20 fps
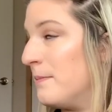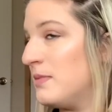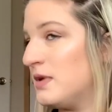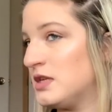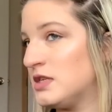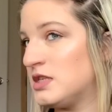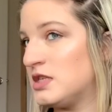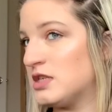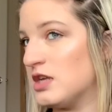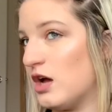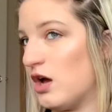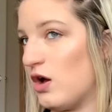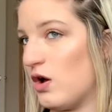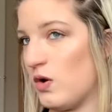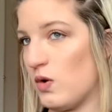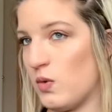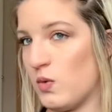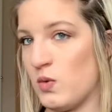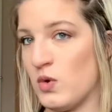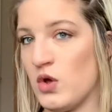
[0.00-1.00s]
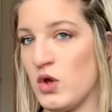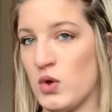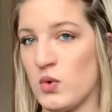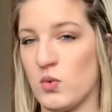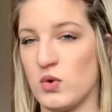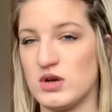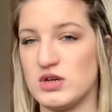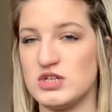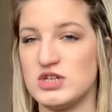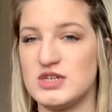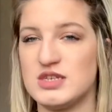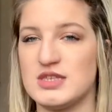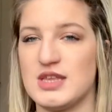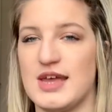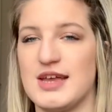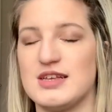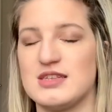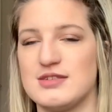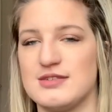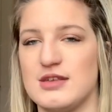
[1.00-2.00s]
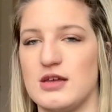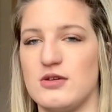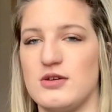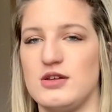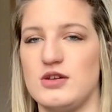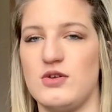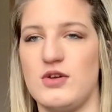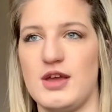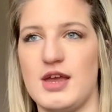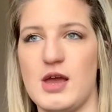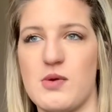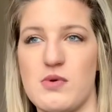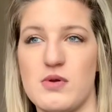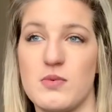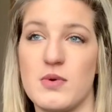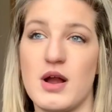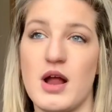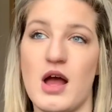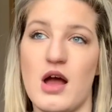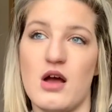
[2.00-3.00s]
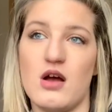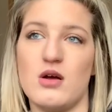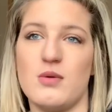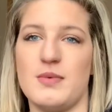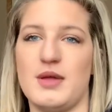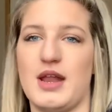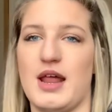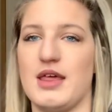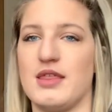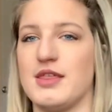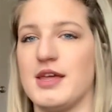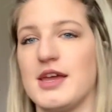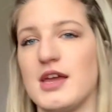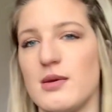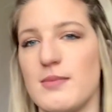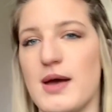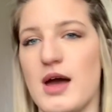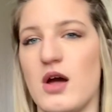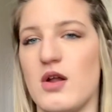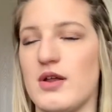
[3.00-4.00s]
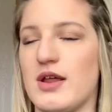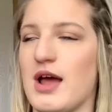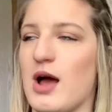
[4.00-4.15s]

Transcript: So we're just like slowly doing it when we're home, and I think about it,